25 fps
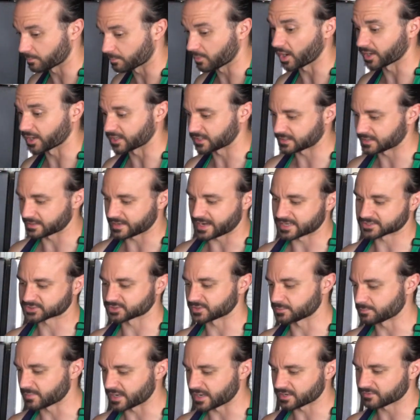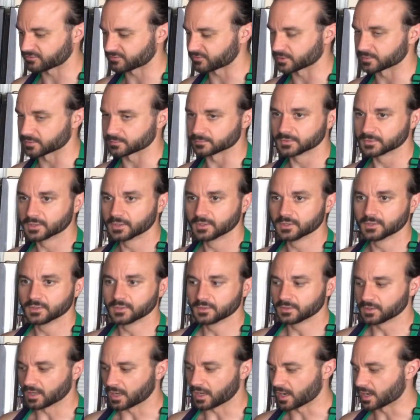body can actually make from
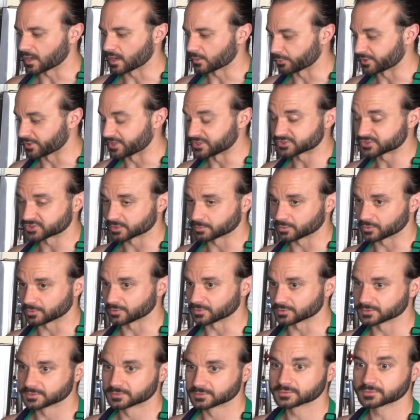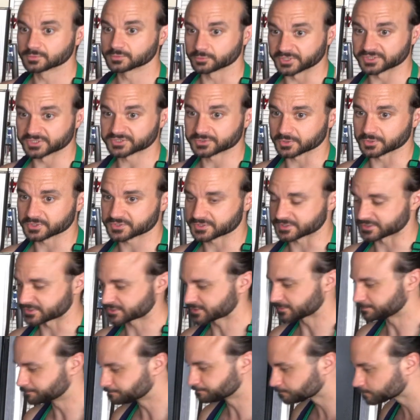reusable
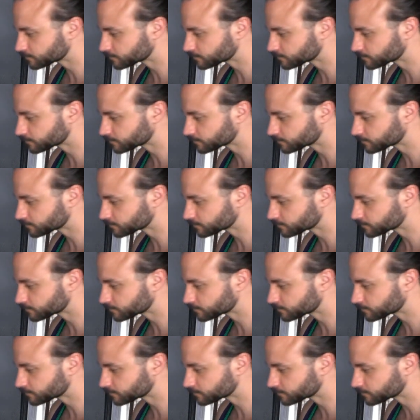resources.